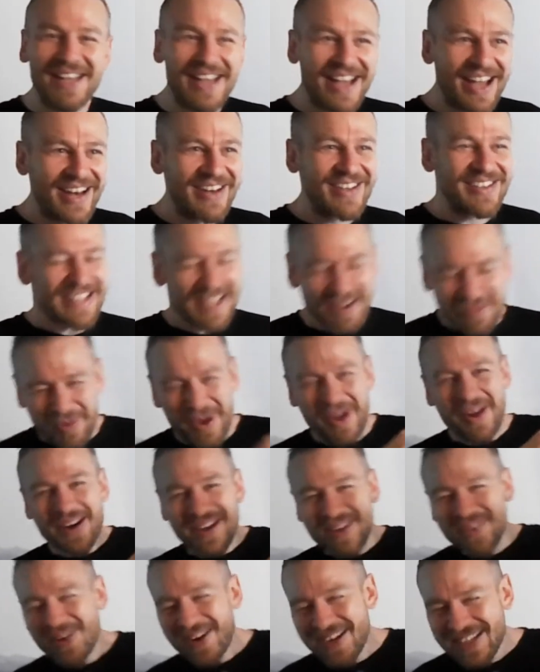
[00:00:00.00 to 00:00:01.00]
And he's like, what
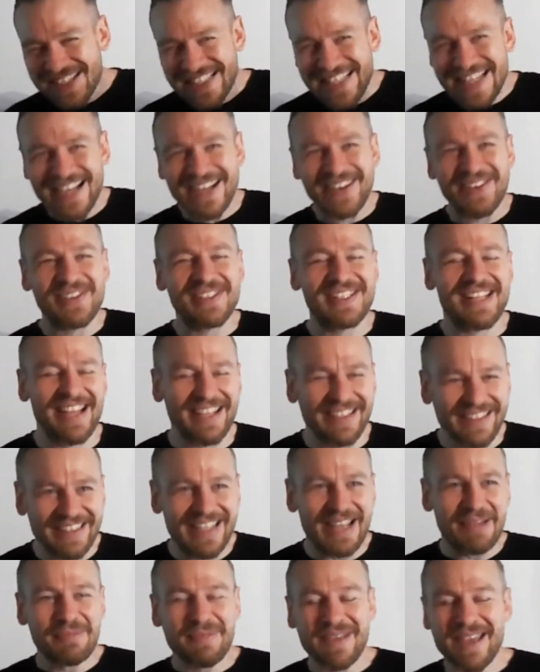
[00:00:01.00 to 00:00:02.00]
is it? And I was like,
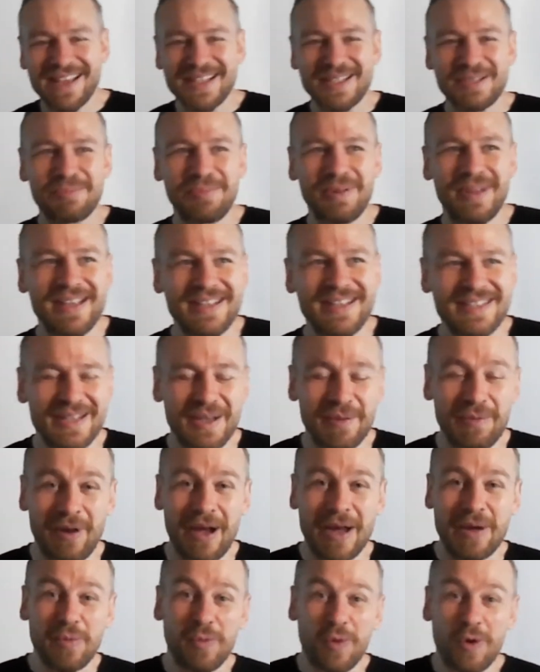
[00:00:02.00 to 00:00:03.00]
let me explain to you
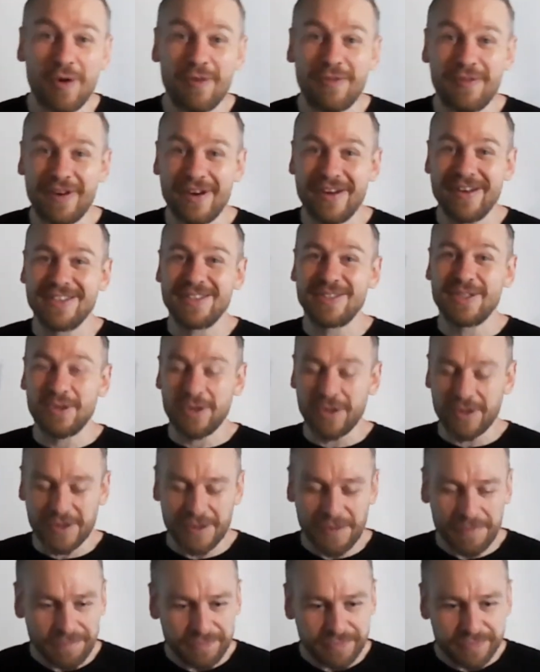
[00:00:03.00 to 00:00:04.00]
why warfare is good.
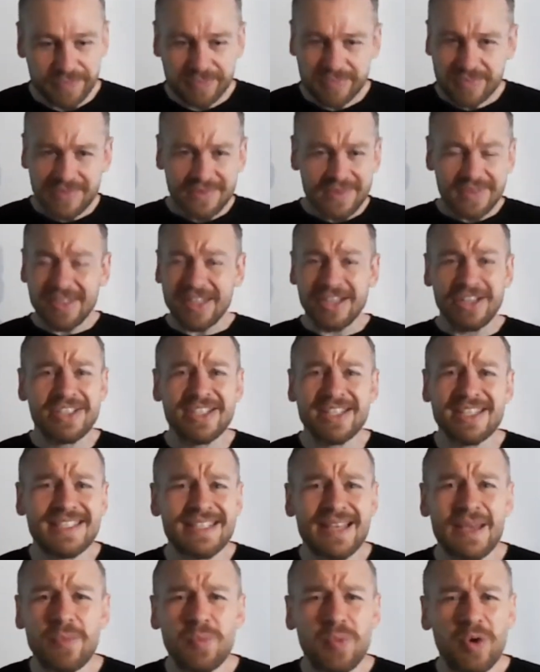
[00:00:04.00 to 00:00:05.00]
Because he's
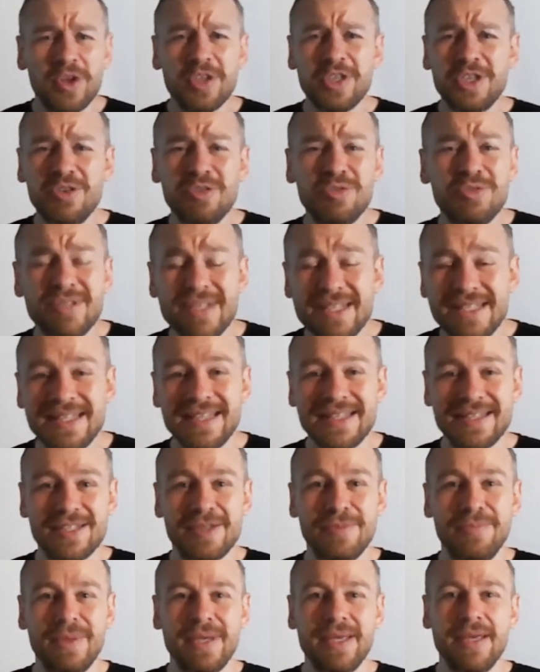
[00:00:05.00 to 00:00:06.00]
saying, what use is it
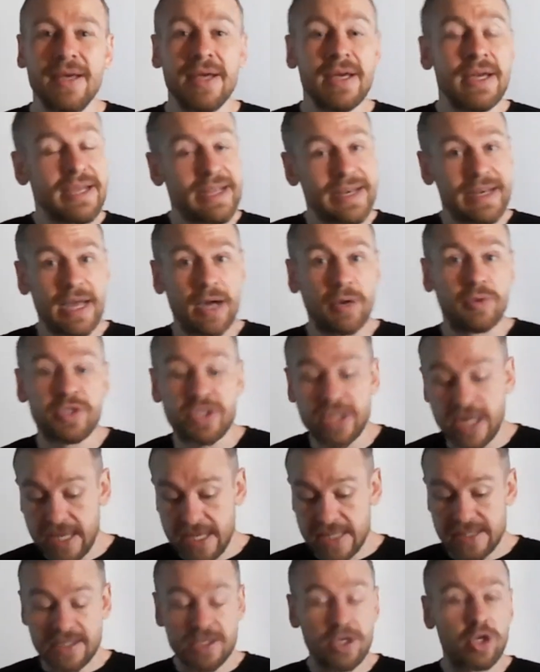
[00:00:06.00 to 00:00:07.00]
to me? Now, Jay
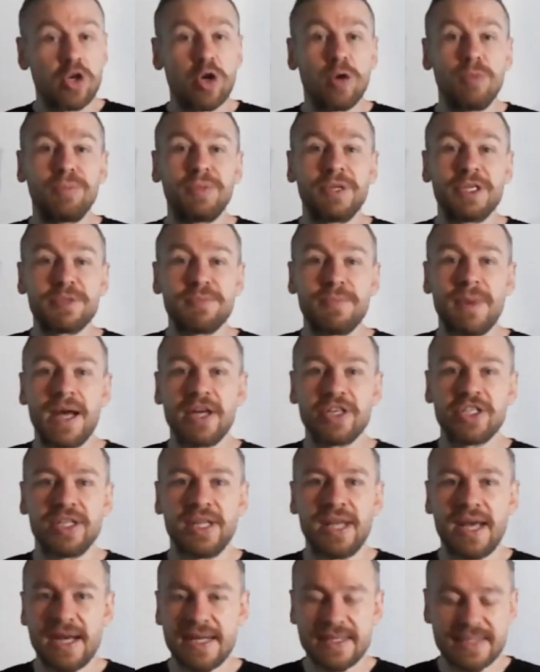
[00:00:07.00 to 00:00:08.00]
is an accomplished martial
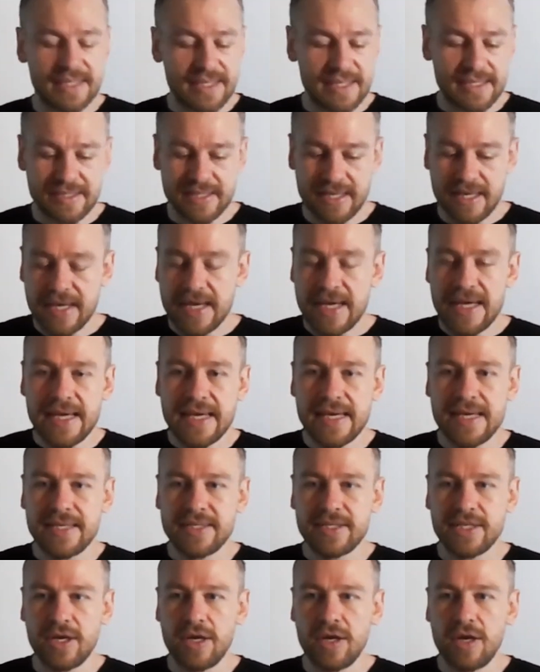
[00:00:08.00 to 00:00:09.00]
artist.
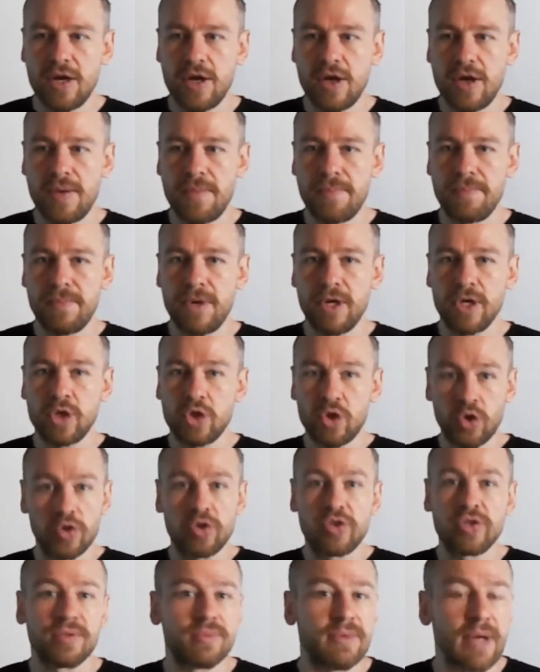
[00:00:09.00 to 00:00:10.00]
He's a good
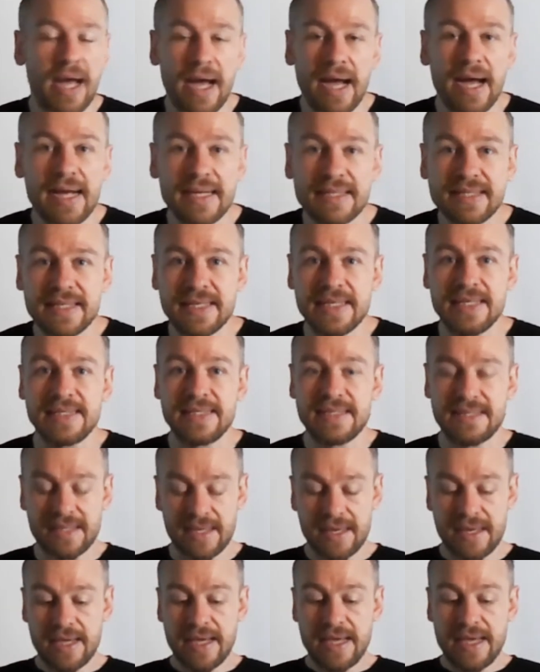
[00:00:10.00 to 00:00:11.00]
artist.
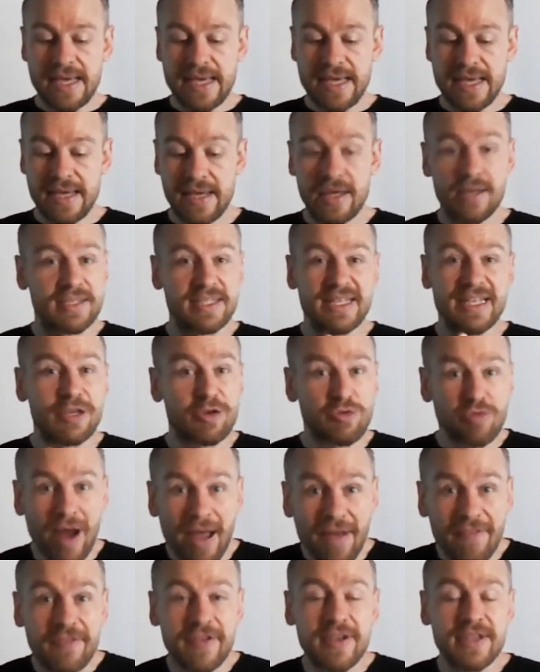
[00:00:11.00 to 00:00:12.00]
He is in
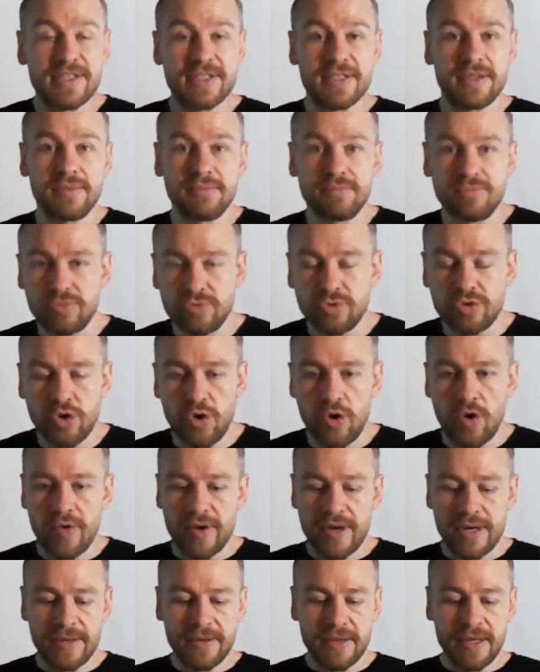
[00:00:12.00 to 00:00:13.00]
graphics and
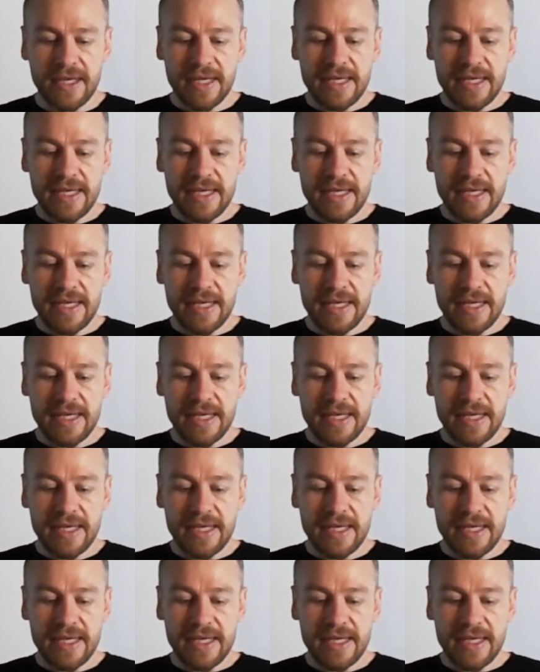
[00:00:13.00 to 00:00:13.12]
drawing.